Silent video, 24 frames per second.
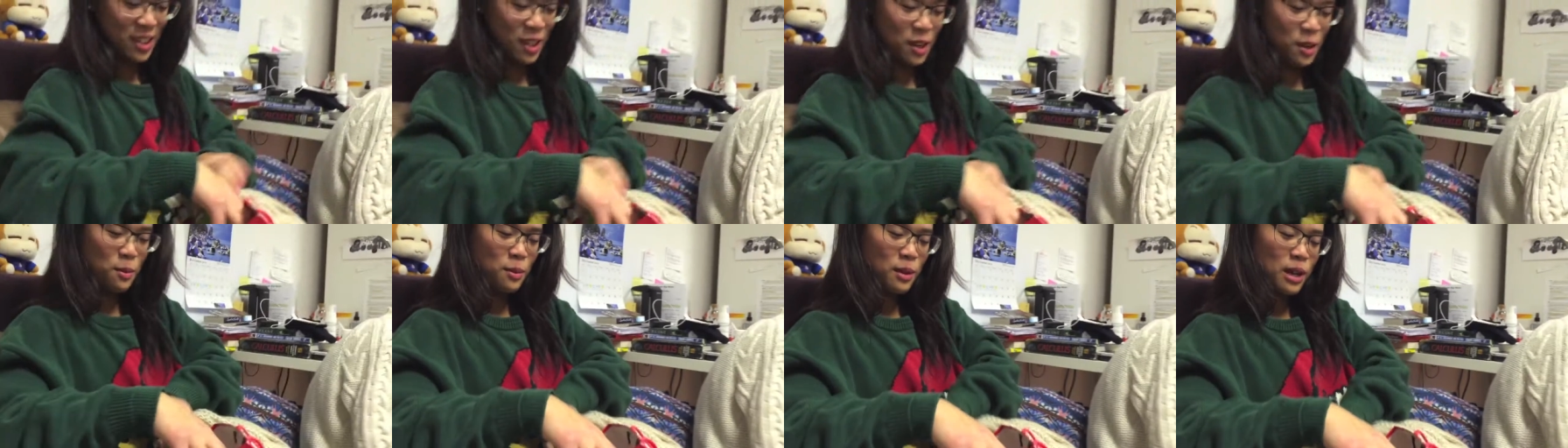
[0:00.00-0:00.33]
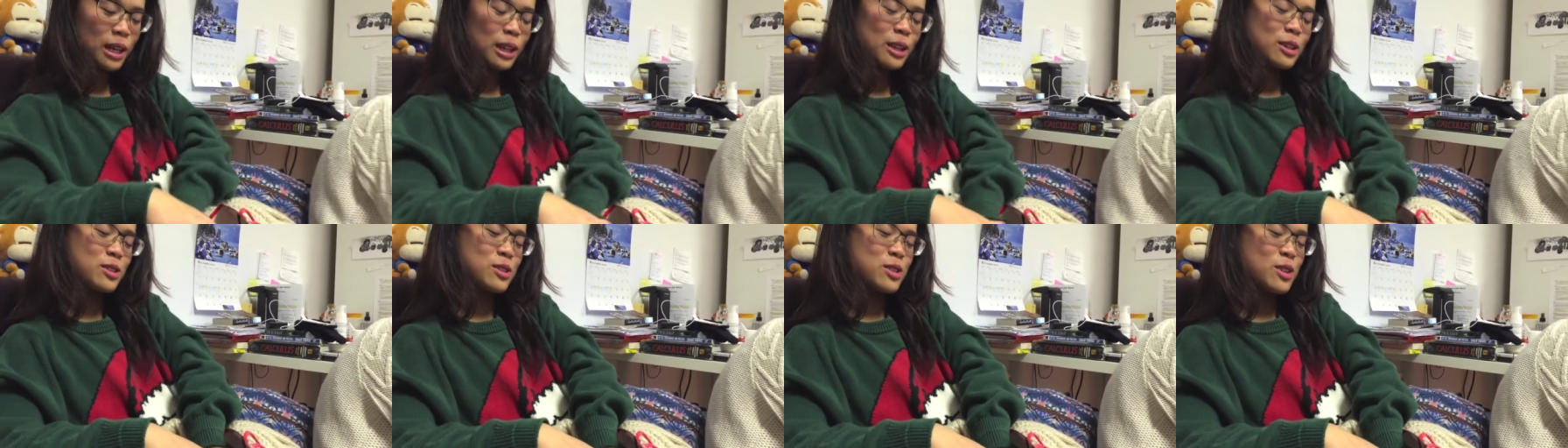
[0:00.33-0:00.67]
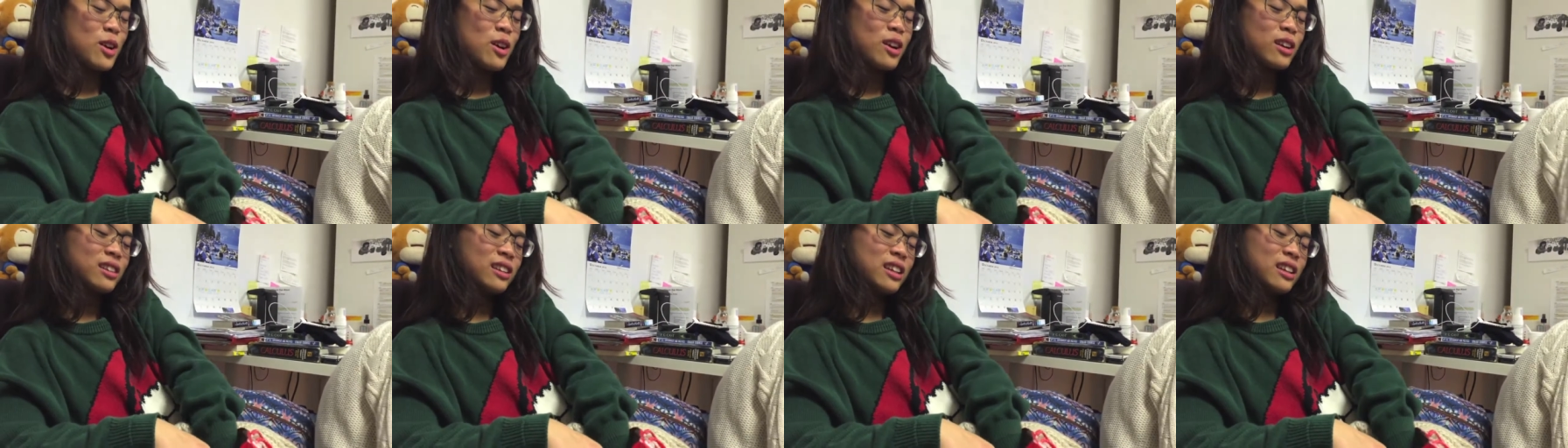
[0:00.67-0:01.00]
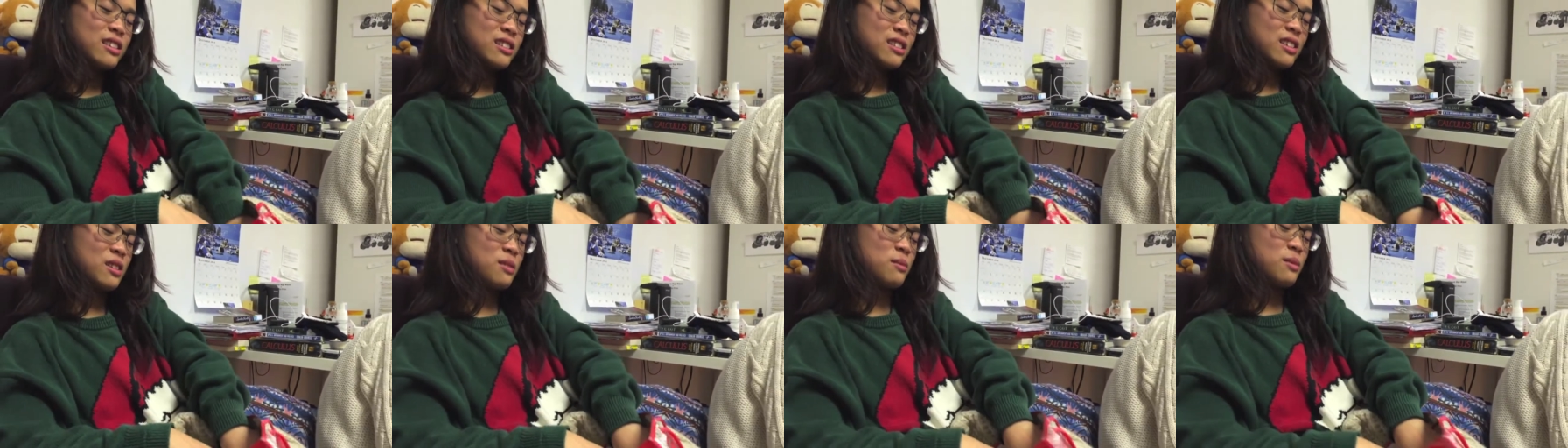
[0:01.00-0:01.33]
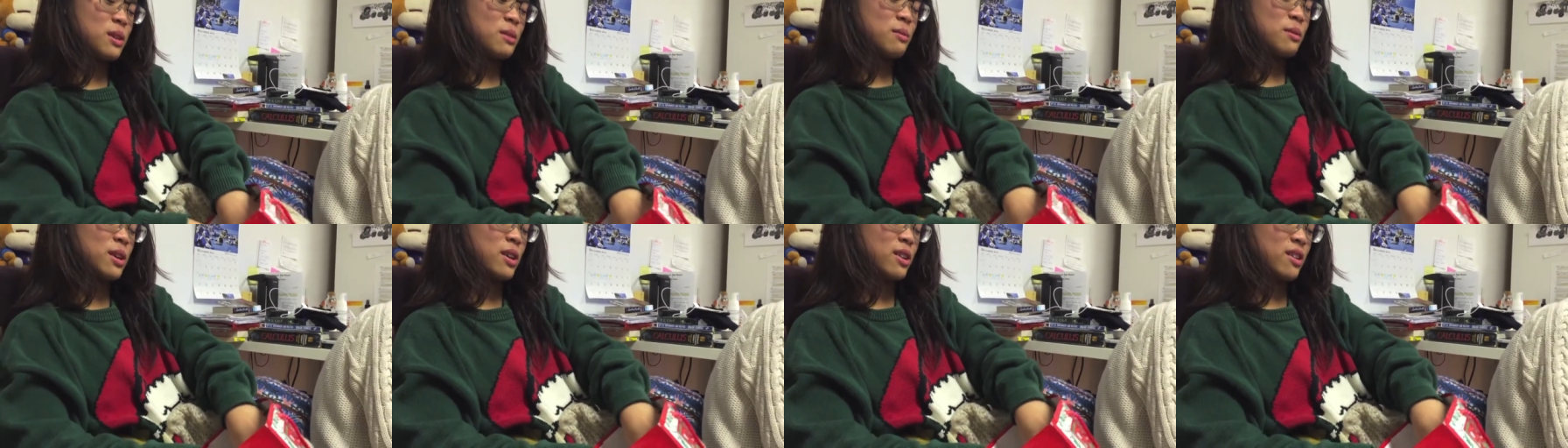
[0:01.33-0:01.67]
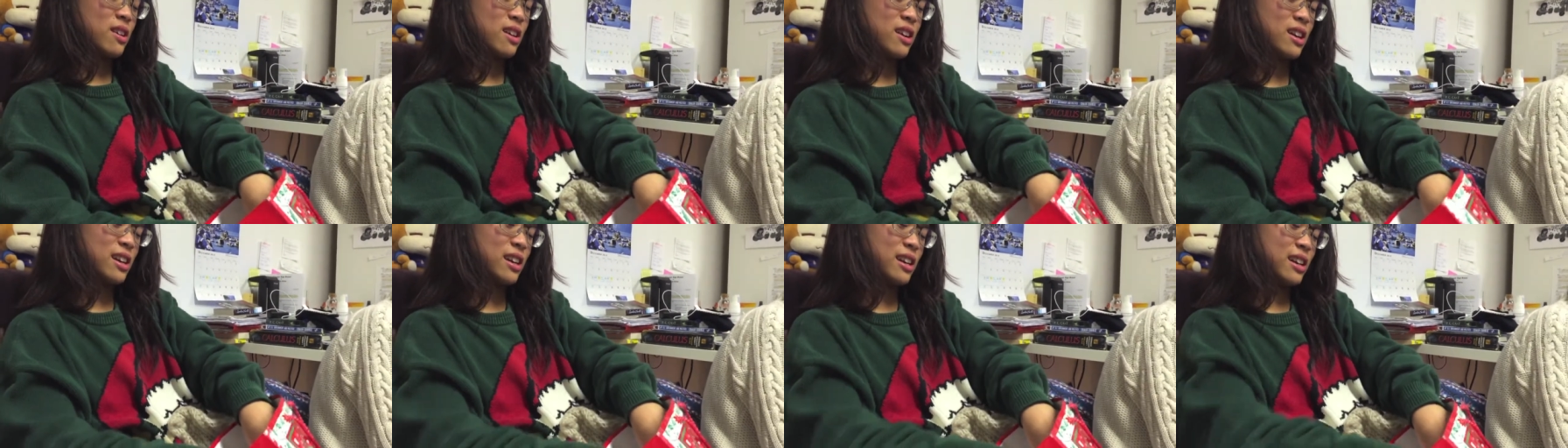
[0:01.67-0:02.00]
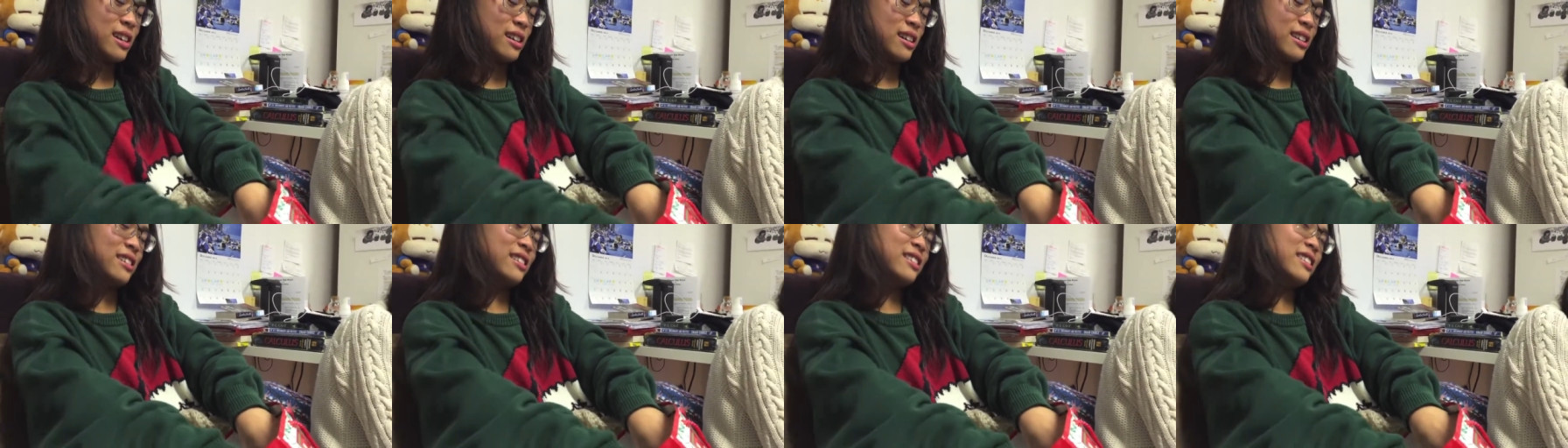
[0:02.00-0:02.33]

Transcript: Oh my god, the dog thing's gonna make me cry.